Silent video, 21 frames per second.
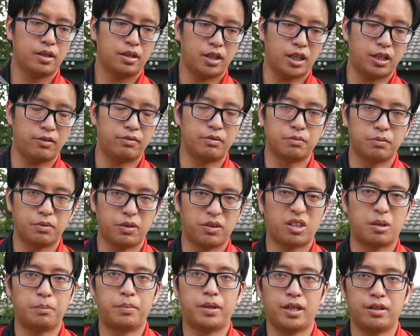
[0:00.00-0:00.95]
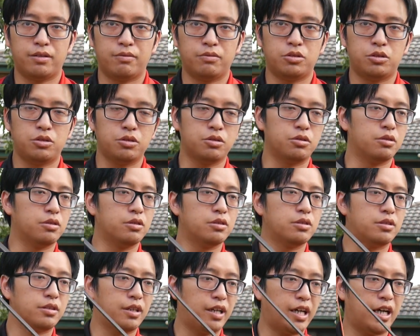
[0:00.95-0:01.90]
even with competitive
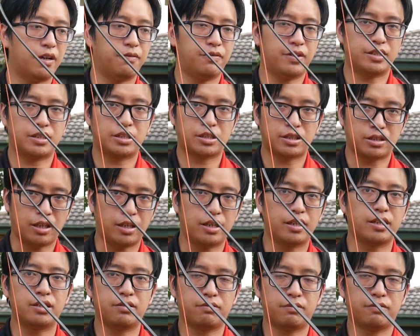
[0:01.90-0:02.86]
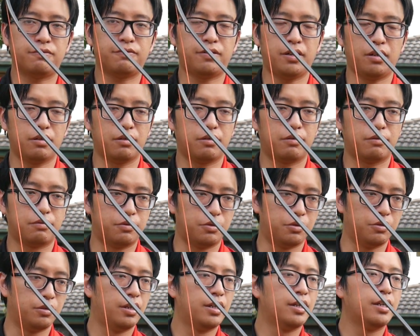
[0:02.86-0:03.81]
shooters, to have a slightly different follow
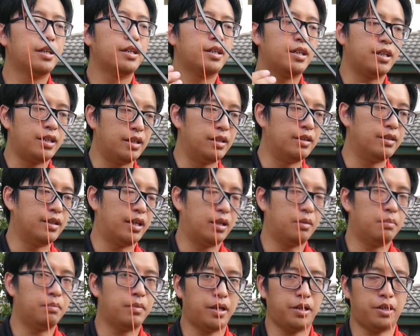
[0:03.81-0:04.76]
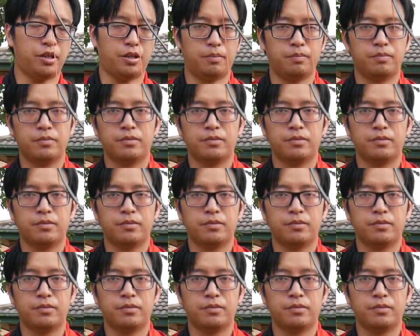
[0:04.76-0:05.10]
through in that manner.